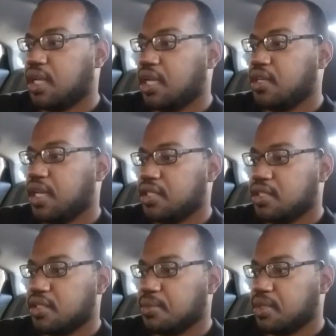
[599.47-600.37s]
Now you
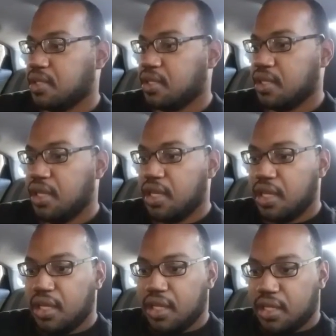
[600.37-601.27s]
got something
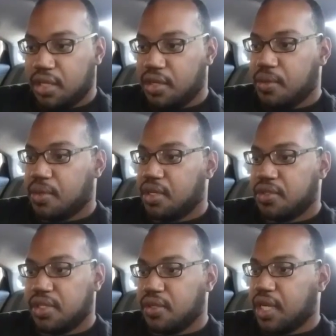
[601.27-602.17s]
newer,
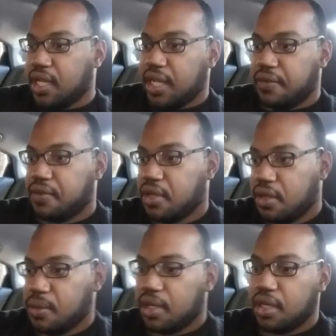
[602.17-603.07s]
you still got life to
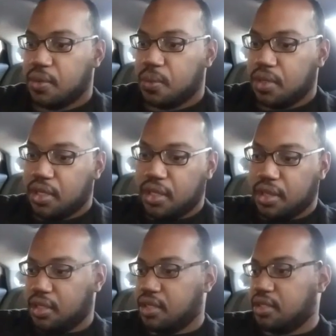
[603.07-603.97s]
go on
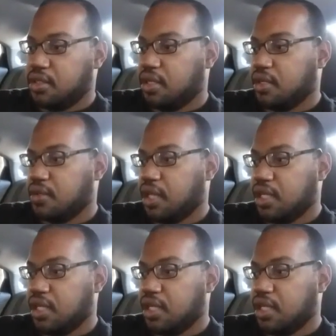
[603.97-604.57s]
with, and you know,